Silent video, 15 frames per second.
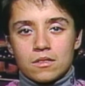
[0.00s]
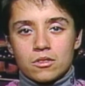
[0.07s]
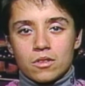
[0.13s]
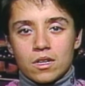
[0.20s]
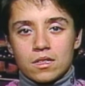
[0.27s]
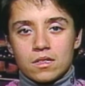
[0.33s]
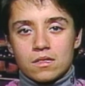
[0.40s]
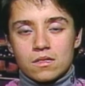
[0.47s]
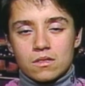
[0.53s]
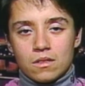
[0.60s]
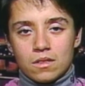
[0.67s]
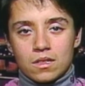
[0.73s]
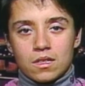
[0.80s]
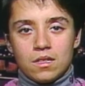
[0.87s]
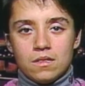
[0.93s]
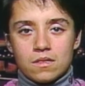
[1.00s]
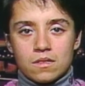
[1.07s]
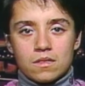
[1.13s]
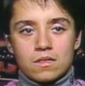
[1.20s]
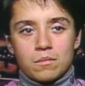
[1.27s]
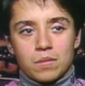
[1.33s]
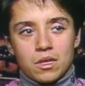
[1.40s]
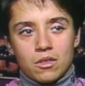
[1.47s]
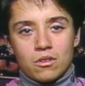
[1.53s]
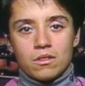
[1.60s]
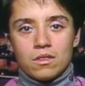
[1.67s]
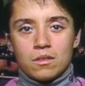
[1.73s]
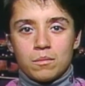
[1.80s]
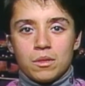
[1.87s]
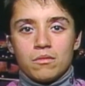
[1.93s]
trying to install a key system, and they're a
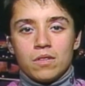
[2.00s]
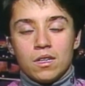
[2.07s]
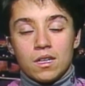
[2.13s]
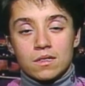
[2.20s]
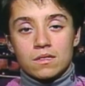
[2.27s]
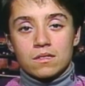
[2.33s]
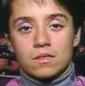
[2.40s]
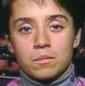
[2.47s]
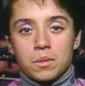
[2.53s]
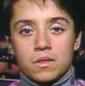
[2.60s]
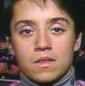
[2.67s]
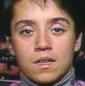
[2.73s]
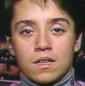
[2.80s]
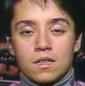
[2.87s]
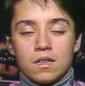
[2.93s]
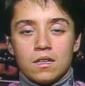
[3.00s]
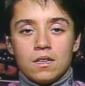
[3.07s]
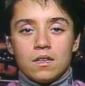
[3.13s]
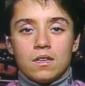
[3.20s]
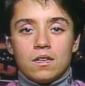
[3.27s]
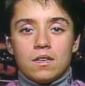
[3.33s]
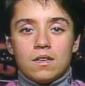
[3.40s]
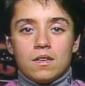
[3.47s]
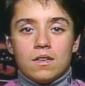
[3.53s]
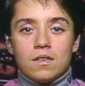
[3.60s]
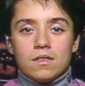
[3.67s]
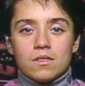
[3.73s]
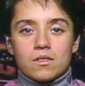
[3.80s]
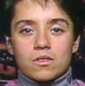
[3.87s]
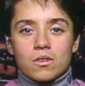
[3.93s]
little bit reluctant about that.
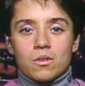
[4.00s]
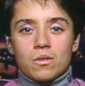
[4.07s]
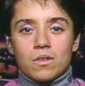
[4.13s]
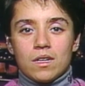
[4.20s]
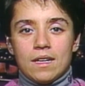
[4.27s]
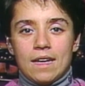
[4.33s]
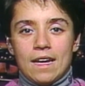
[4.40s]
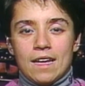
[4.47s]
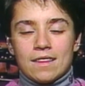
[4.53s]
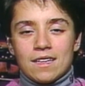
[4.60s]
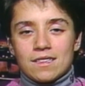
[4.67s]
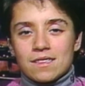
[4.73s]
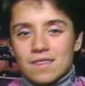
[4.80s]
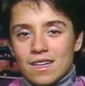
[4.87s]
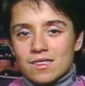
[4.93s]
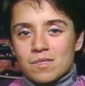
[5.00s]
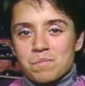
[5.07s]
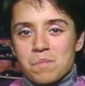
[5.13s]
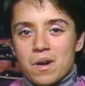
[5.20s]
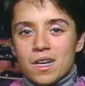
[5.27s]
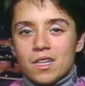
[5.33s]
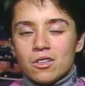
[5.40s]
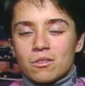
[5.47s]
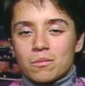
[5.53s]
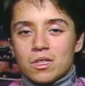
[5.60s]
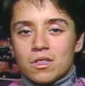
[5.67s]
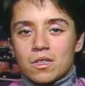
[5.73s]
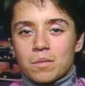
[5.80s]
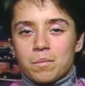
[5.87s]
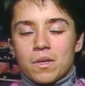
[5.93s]
So, and that's minor when
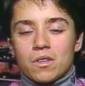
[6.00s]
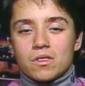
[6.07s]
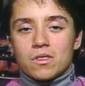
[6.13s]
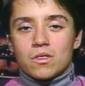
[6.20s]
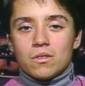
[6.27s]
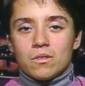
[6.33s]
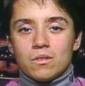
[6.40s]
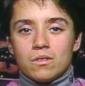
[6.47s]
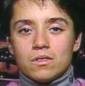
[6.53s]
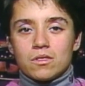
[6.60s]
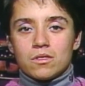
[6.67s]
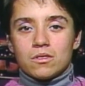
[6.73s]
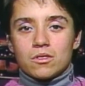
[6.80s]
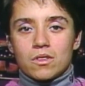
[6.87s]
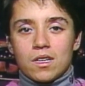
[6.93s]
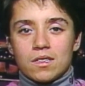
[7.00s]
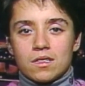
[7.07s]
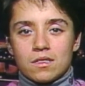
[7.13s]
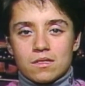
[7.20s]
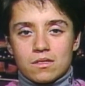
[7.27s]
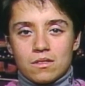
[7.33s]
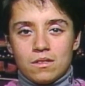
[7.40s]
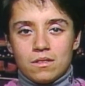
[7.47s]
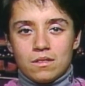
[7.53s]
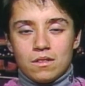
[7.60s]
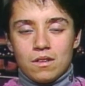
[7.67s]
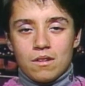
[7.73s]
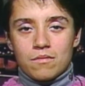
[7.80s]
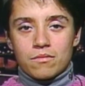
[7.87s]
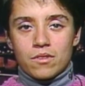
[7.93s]
you compare it to trying to install
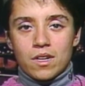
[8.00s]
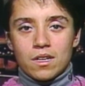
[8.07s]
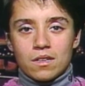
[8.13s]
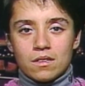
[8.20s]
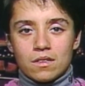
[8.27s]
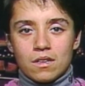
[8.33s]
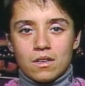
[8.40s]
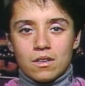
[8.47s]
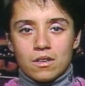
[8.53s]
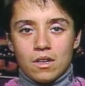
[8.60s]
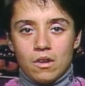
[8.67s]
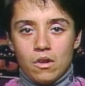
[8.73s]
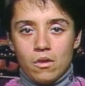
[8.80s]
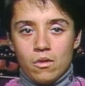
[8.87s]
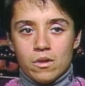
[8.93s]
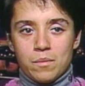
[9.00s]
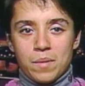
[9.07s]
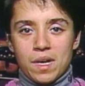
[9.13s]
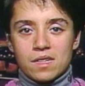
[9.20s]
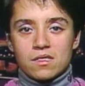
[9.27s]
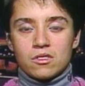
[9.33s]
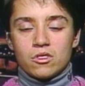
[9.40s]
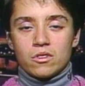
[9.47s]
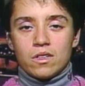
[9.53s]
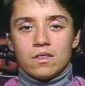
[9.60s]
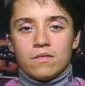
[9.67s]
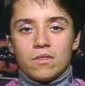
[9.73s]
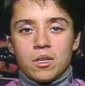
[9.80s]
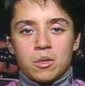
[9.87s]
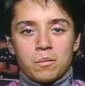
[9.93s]
a freight or a passenger
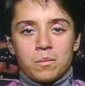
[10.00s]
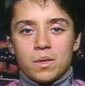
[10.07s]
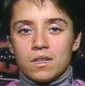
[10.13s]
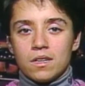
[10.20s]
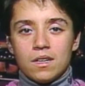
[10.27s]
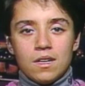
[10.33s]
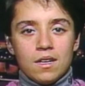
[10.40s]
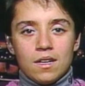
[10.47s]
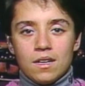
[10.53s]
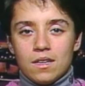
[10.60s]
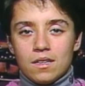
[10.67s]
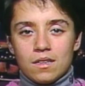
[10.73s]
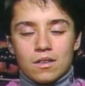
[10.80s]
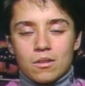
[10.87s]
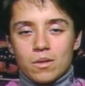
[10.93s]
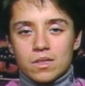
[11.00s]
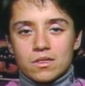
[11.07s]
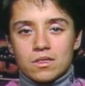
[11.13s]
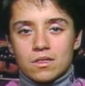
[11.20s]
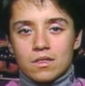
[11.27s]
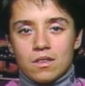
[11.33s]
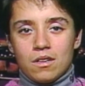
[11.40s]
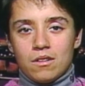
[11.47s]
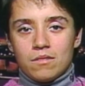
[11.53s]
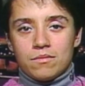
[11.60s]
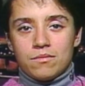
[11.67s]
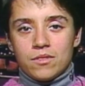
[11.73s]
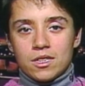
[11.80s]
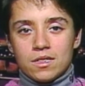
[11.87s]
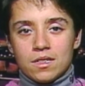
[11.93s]
elevator, but the question of
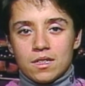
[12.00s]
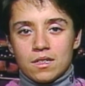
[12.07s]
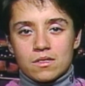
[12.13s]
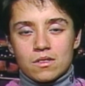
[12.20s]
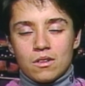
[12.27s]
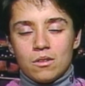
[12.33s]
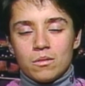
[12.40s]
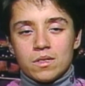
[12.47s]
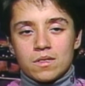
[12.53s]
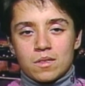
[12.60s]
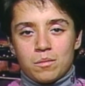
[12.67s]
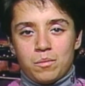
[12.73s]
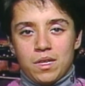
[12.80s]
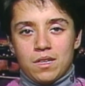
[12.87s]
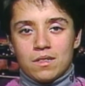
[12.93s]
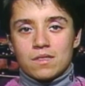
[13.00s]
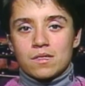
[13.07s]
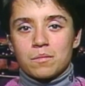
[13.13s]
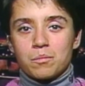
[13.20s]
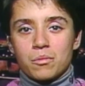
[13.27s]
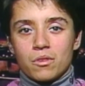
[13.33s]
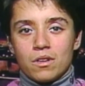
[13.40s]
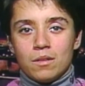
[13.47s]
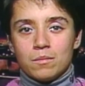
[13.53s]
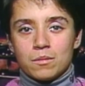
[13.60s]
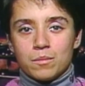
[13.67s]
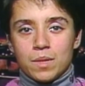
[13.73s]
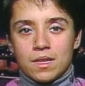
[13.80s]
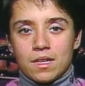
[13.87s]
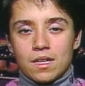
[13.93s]
funding is always the biggest problem,
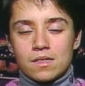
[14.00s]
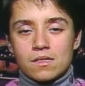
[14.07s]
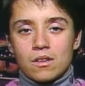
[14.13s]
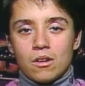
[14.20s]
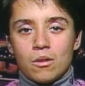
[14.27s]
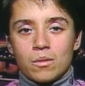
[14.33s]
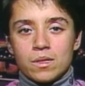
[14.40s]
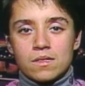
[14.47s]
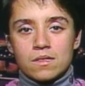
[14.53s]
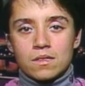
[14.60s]
and that's always